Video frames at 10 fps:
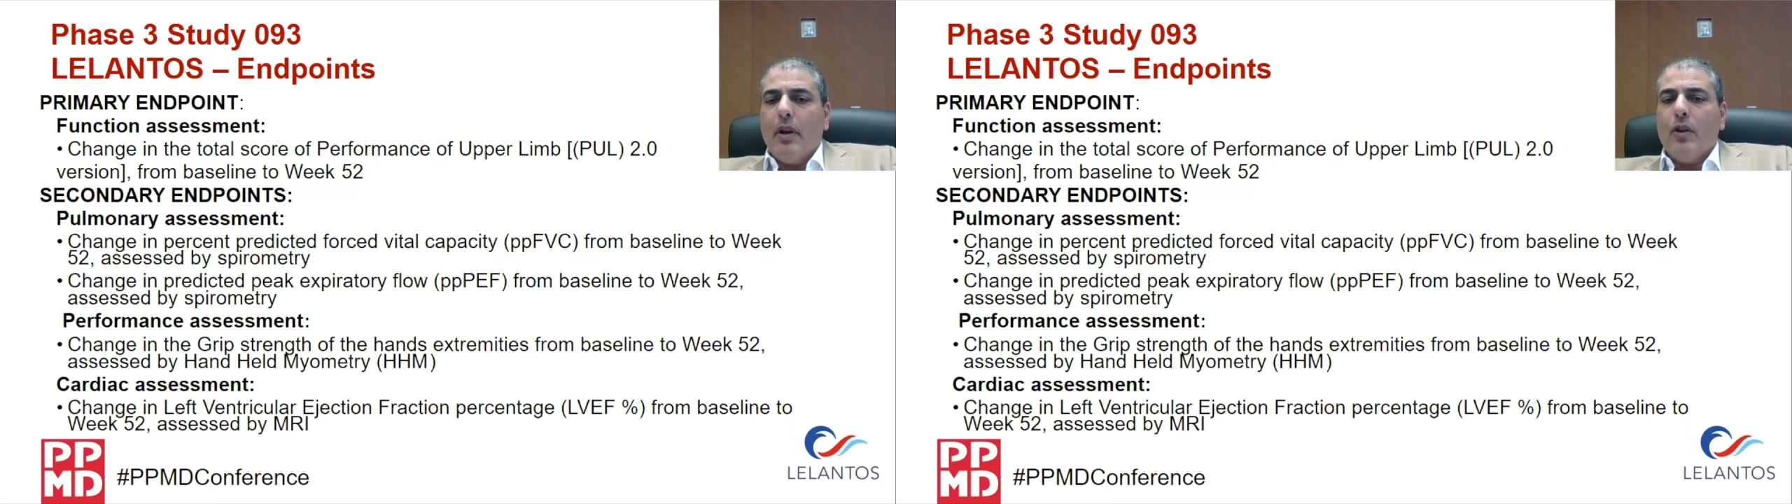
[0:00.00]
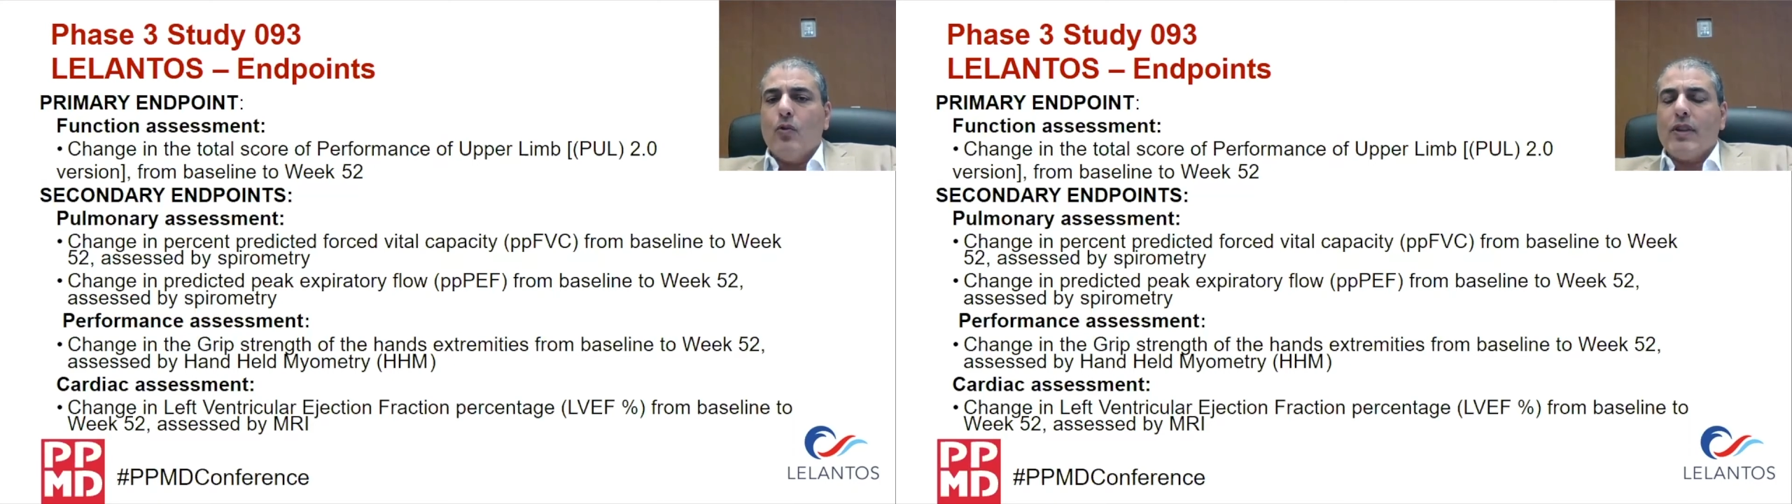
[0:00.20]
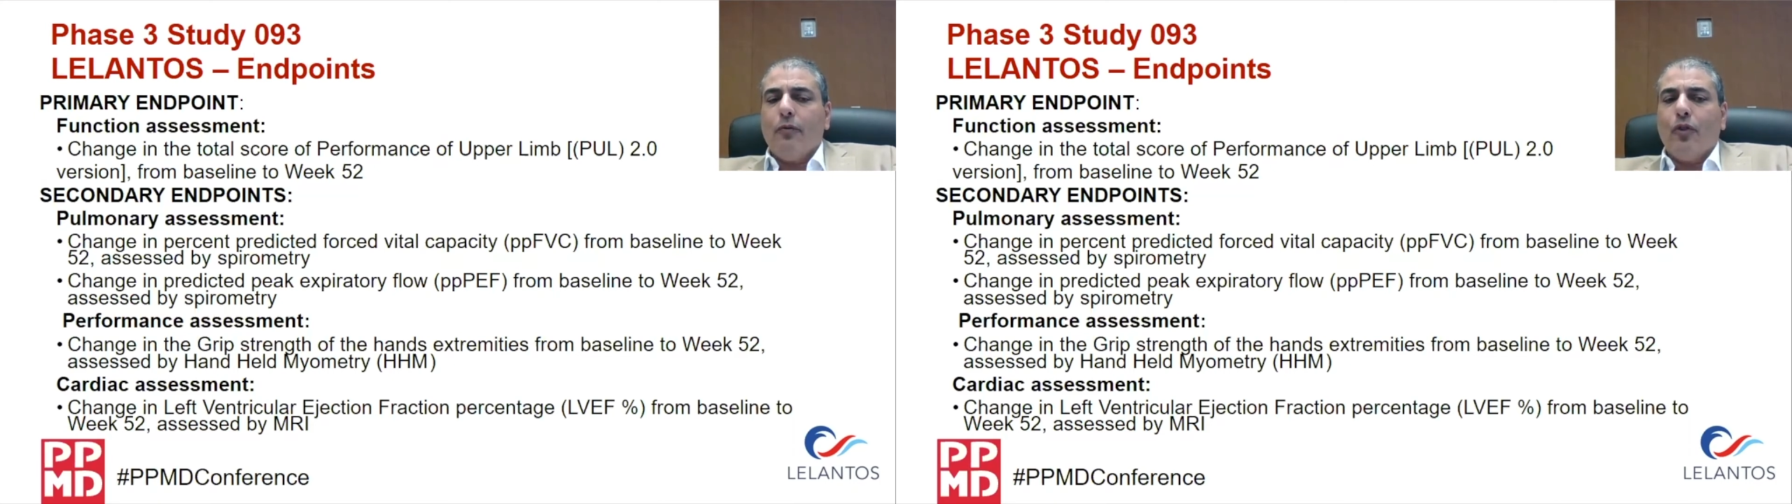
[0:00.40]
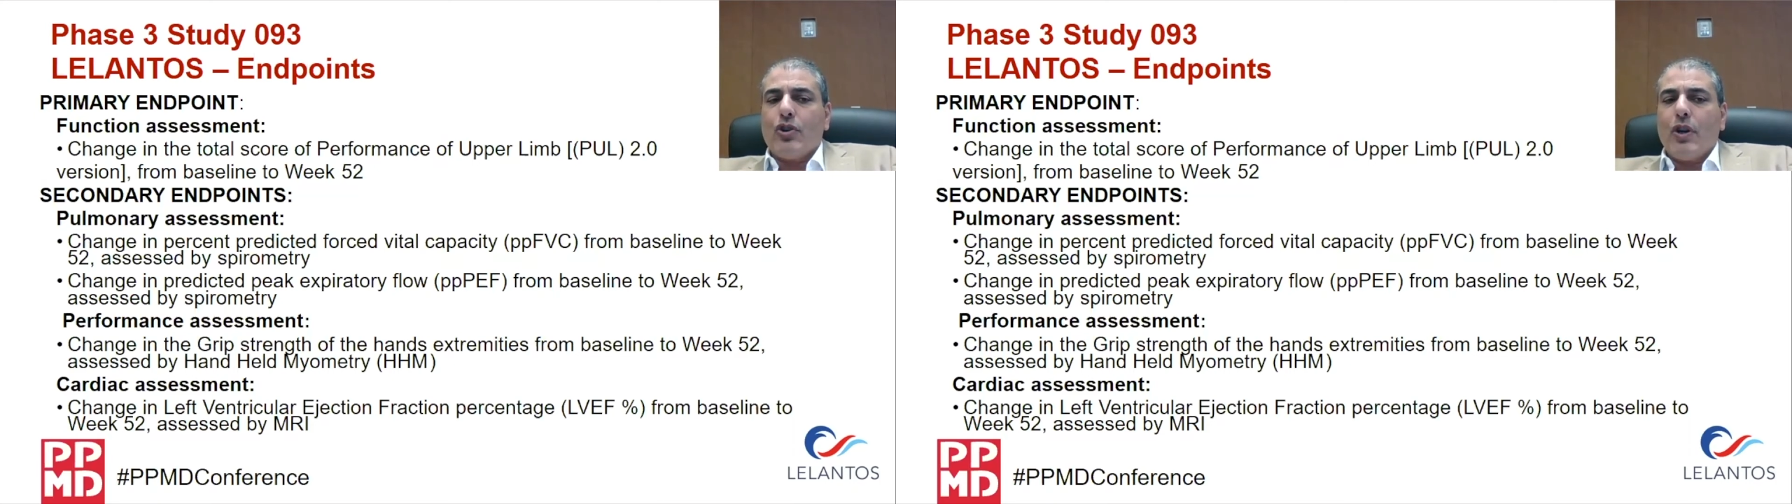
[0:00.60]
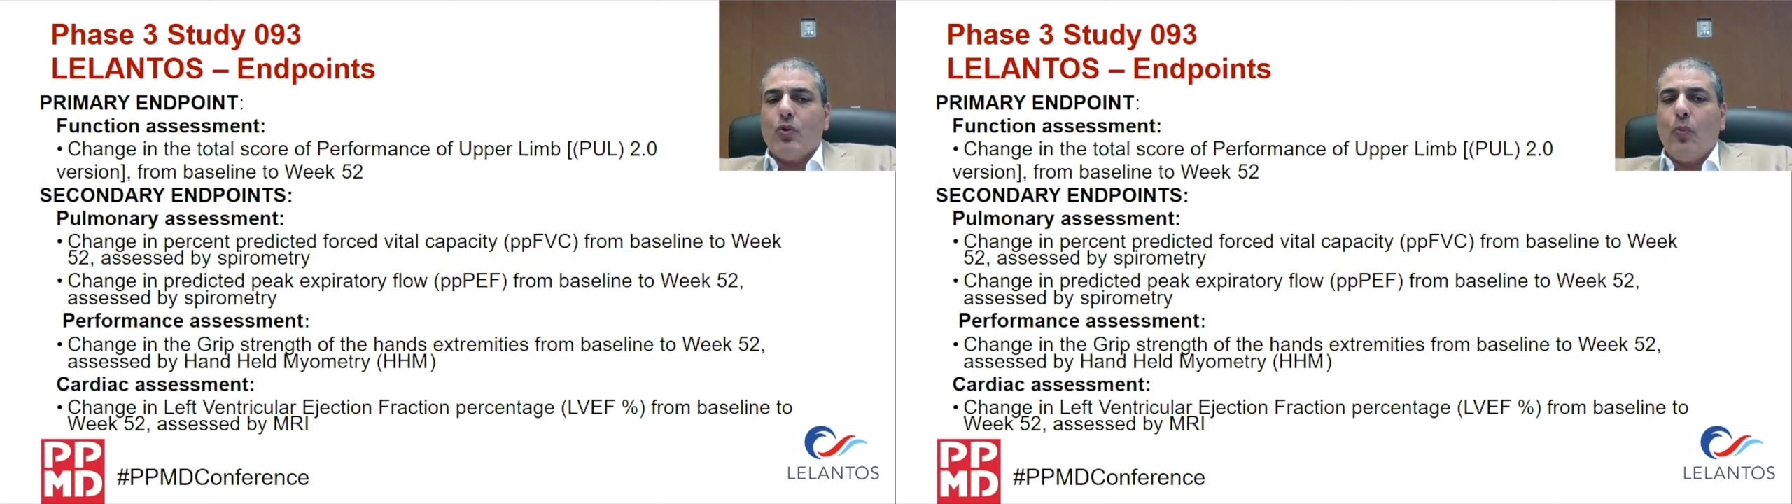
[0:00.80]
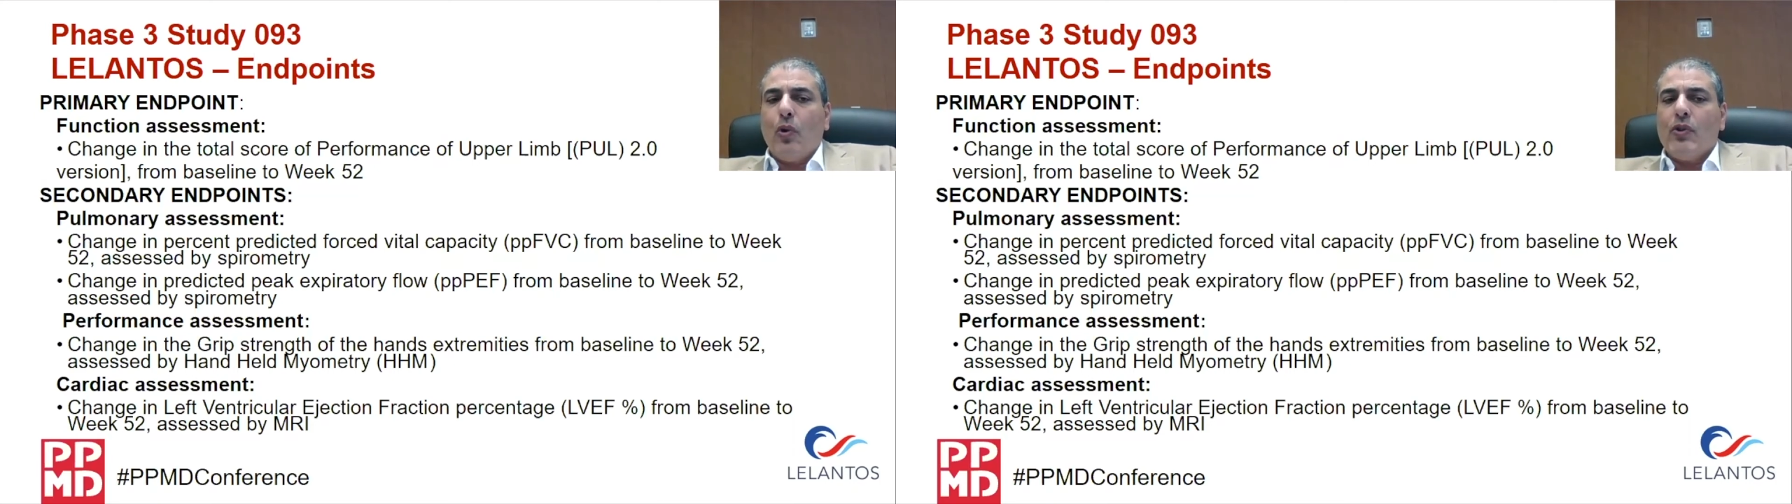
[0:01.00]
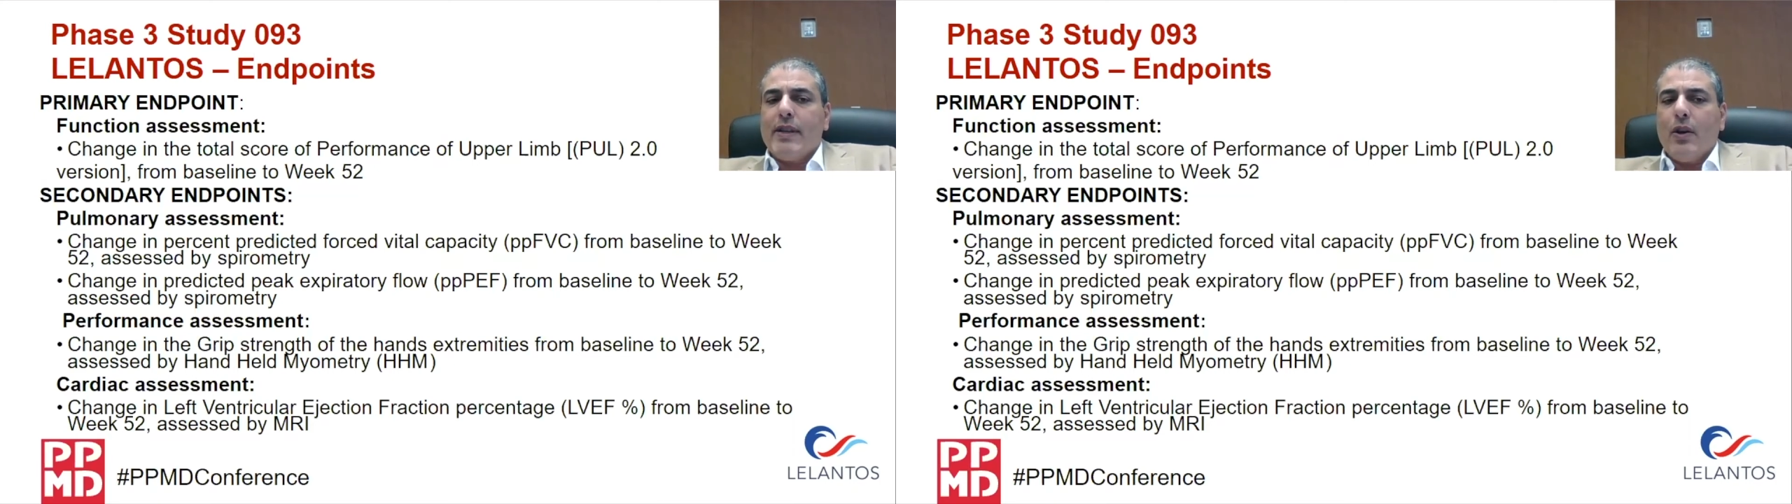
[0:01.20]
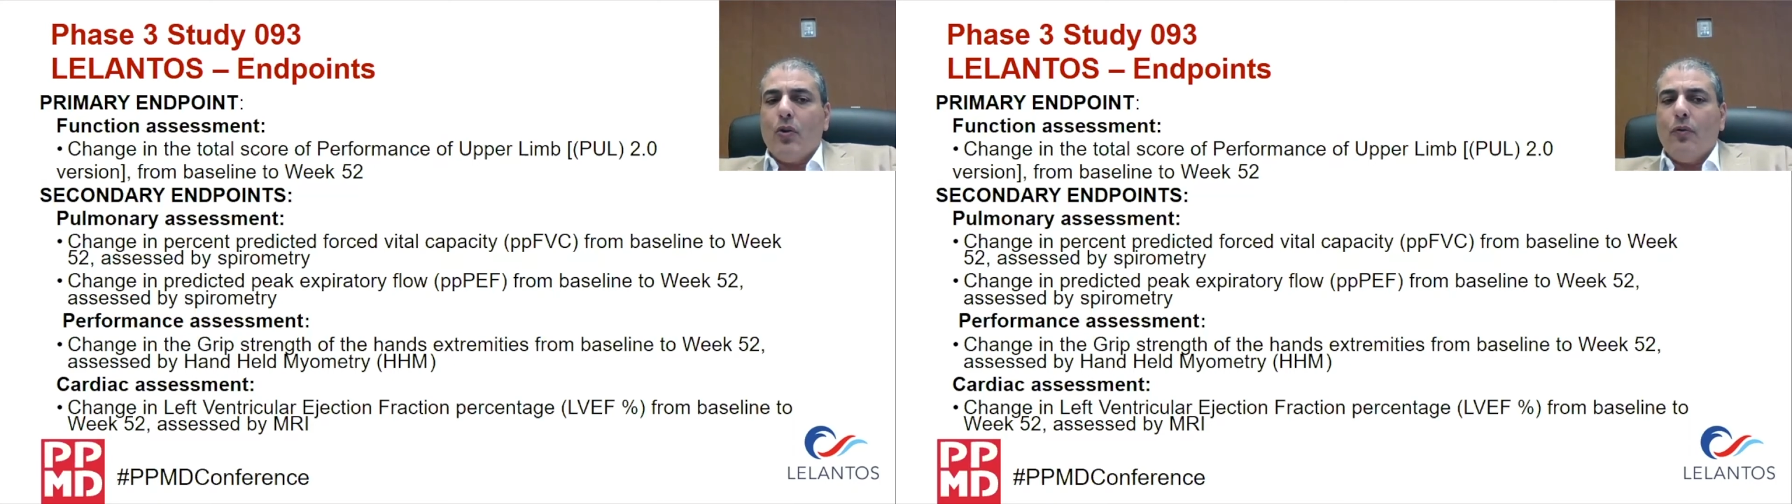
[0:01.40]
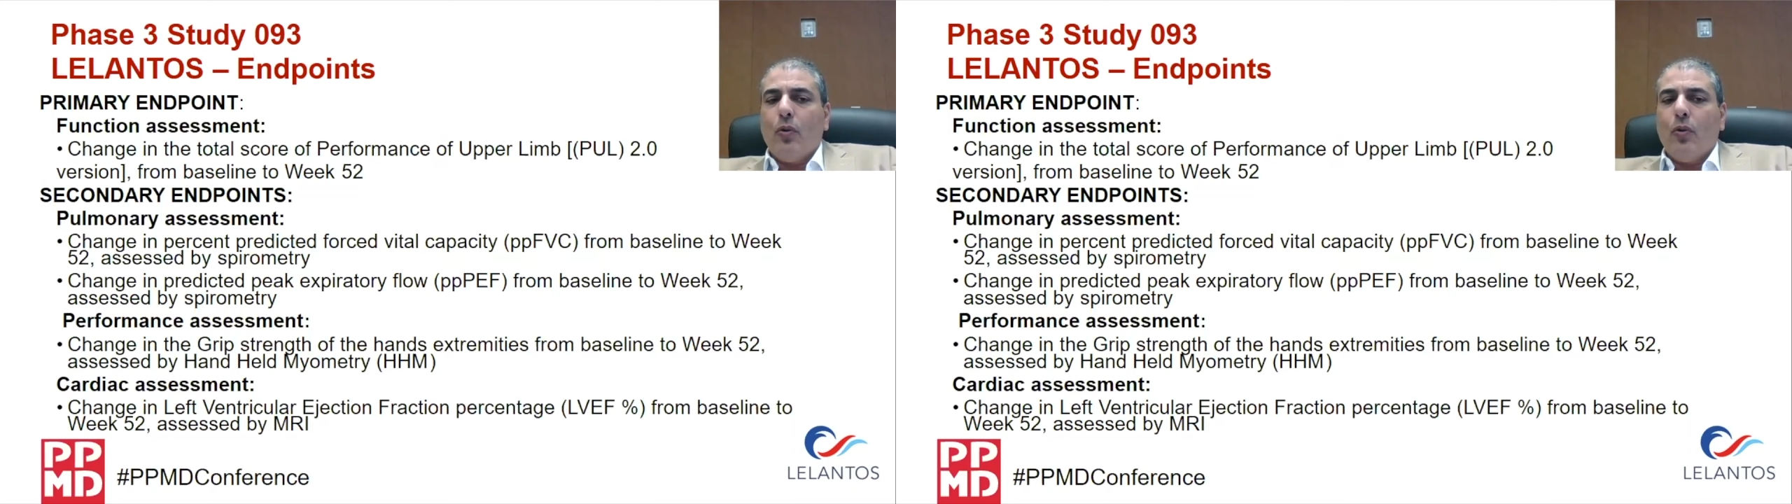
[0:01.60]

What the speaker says: using version 2.0